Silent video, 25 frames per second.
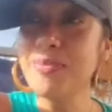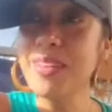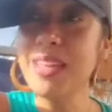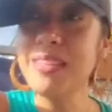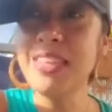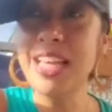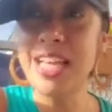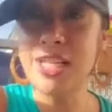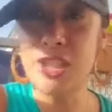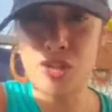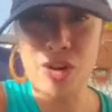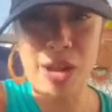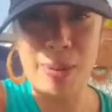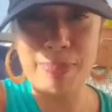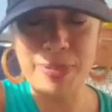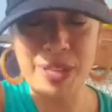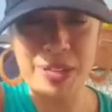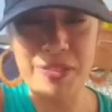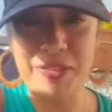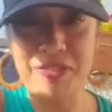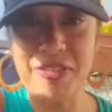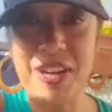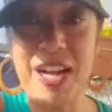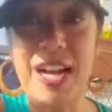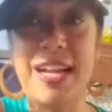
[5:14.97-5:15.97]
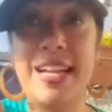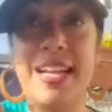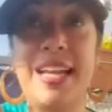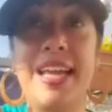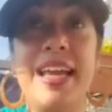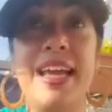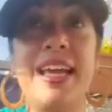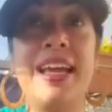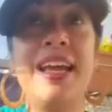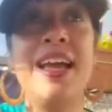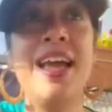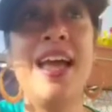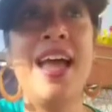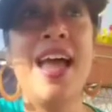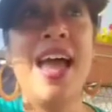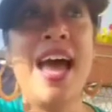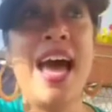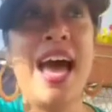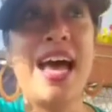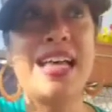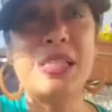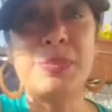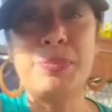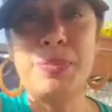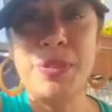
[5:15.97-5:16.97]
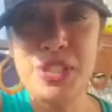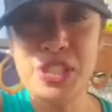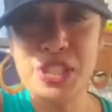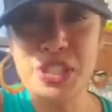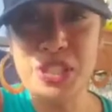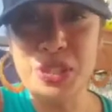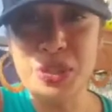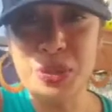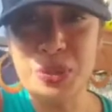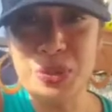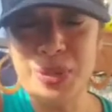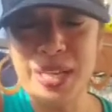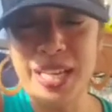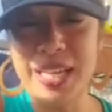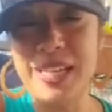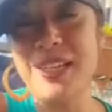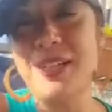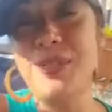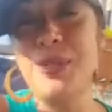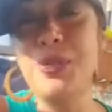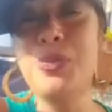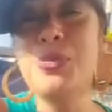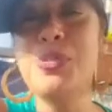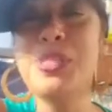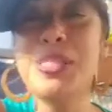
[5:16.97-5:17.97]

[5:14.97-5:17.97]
that dropped on Friday has put you in a new